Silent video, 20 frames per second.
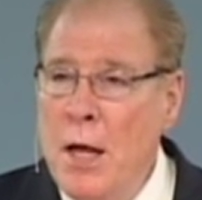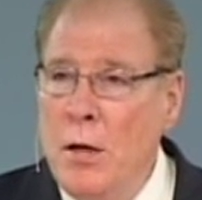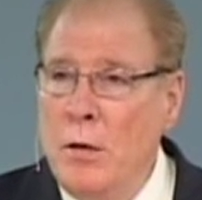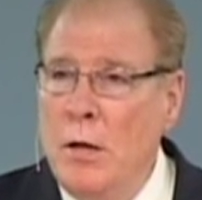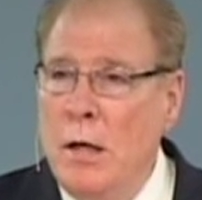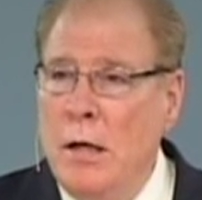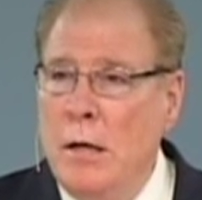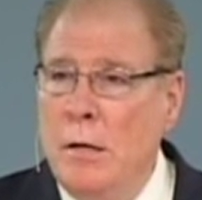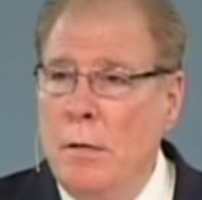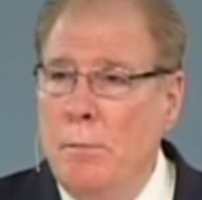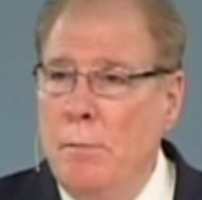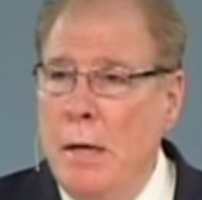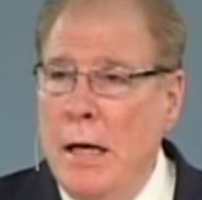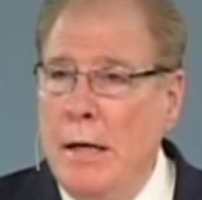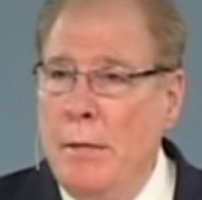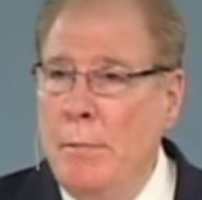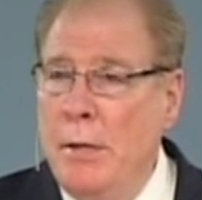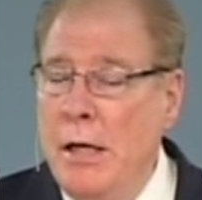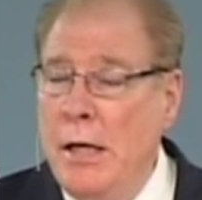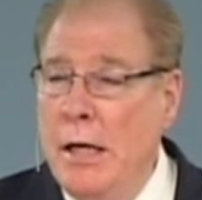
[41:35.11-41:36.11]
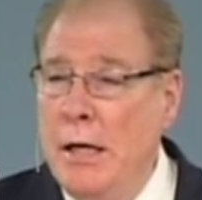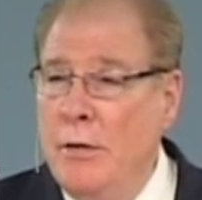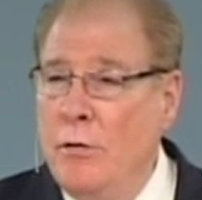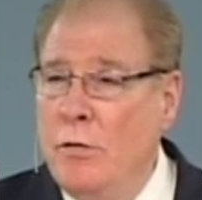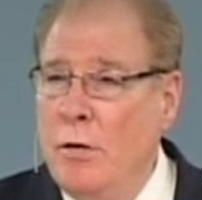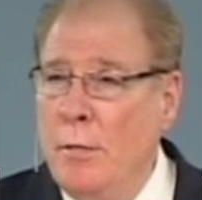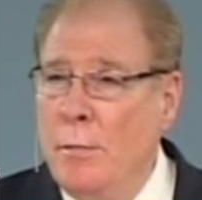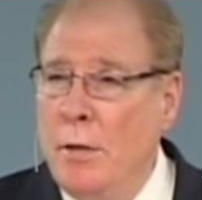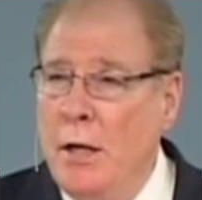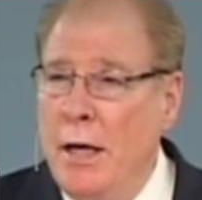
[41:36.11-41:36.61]
They'll maybe, in
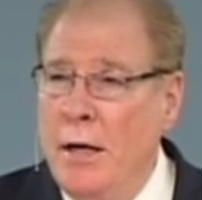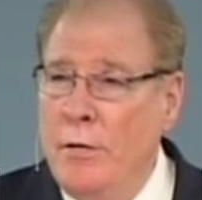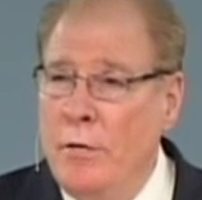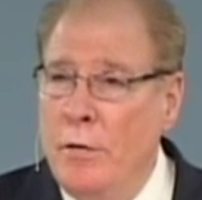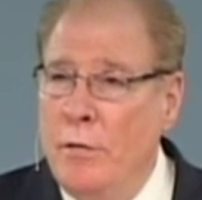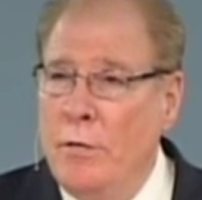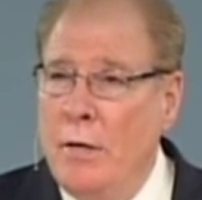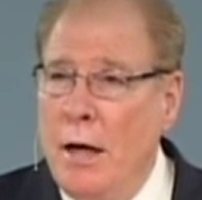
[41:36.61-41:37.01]
some cases,